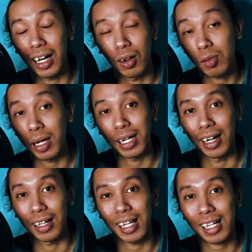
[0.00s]
Oh my
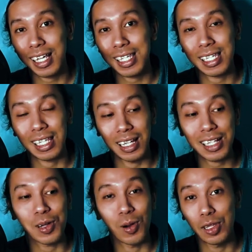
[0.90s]
god,
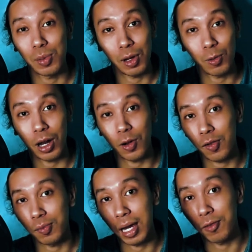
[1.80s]
that's going to be one
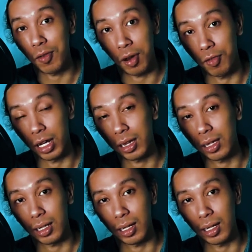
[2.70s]
of my favorite